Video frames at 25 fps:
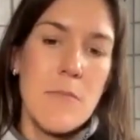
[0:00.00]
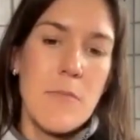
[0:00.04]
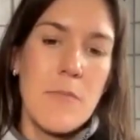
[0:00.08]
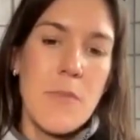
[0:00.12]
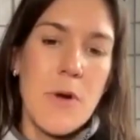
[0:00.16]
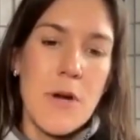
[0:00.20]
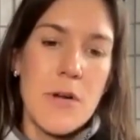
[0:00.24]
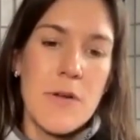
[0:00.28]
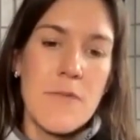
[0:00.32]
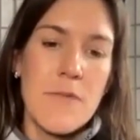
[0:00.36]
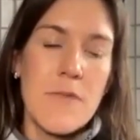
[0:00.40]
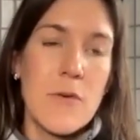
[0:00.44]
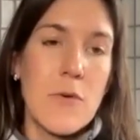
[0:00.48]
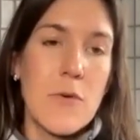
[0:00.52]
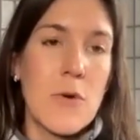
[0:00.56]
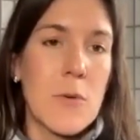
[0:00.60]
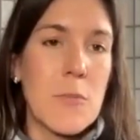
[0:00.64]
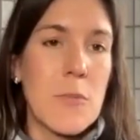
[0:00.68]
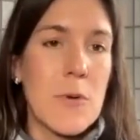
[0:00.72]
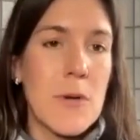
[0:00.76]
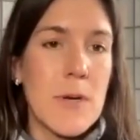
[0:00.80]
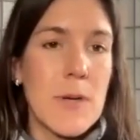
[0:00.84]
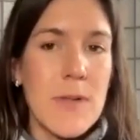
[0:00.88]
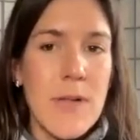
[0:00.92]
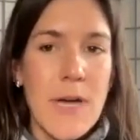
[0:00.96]
part of the
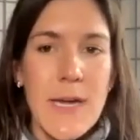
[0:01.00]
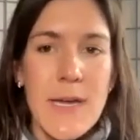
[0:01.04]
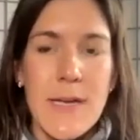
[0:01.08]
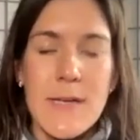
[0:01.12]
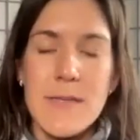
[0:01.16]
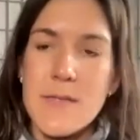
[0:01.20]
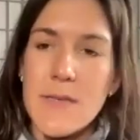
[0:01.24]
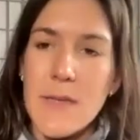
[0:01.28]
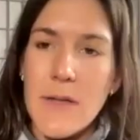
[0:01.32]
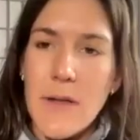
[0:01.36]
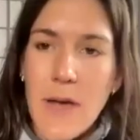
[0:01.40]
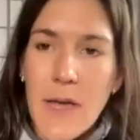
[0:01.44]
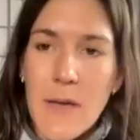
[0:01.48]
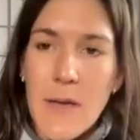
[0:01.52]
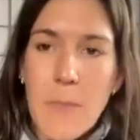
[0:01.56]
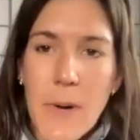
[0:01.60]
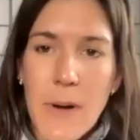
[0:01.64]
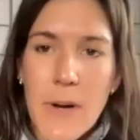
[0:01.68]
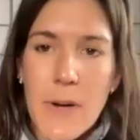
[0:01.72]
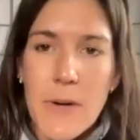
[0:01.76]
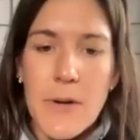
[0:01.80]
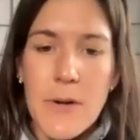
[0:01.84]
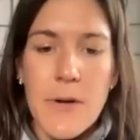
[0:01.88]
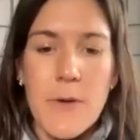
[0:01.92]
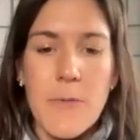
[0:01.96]
corporate clients that I
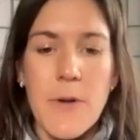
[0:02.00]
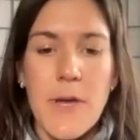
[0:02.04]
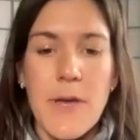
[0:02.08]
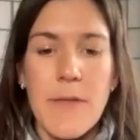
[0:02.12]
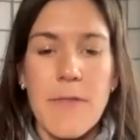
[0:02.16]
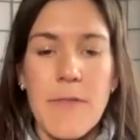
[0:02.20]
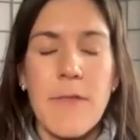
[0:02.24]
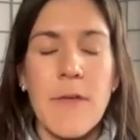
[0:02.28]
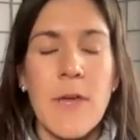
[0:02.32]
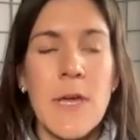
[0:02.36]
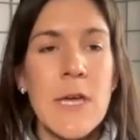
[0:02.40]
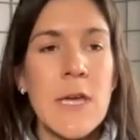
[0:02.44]
partner with,